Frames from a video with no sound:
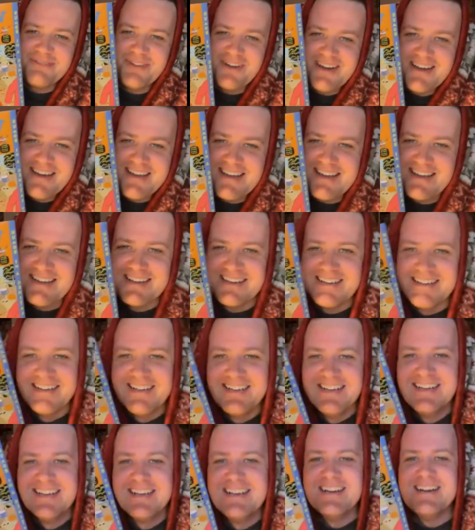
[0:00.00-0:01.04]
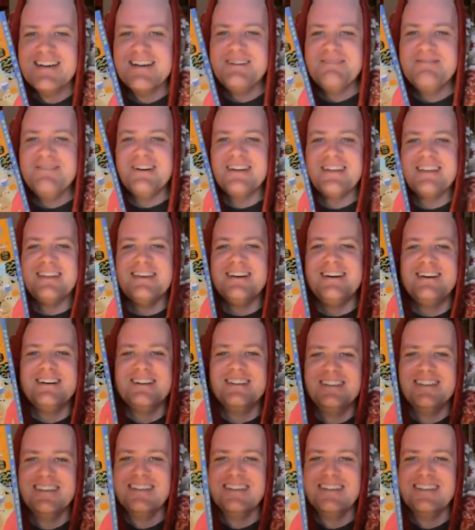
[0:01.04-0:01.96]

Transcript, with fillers: fire! Oh my God,